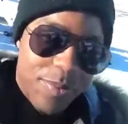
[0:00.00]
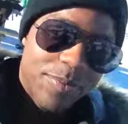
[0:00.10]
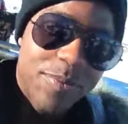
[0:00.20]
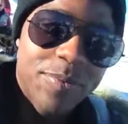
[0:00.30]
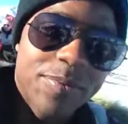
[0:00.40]
do you
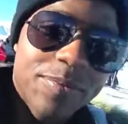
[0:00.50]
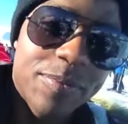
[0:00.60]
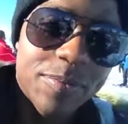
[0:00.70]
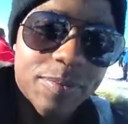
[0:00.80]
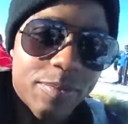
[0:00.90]
not get
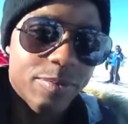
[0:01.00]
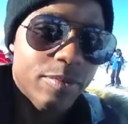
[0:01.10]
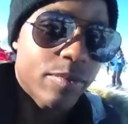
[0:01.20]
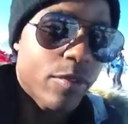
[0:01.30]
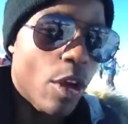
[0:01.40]
burned?
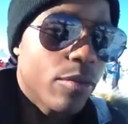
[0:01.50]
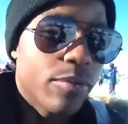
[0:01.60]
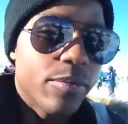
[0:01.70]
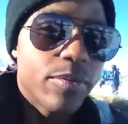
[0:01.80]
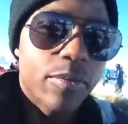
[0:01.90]
Yeah, no. you
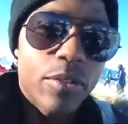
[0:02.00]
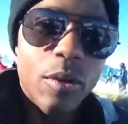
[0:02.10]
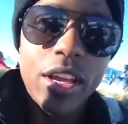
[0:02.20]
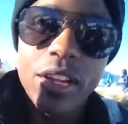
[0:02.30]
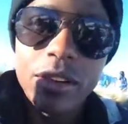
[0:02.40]
do. No,
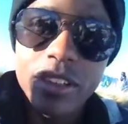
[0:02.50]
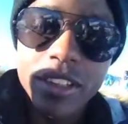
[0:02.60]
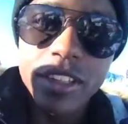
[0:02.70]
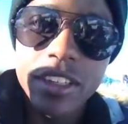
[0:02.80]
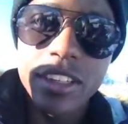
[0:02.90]
I don't.
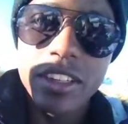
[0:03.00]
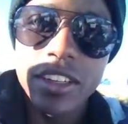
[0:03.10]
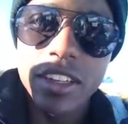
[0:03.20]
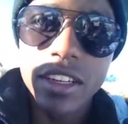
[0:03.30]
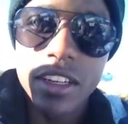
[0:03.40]
Surely you can yeah,
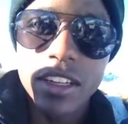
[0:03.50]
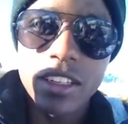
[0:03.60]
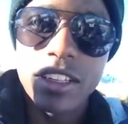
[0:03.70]
burn. Yes, you can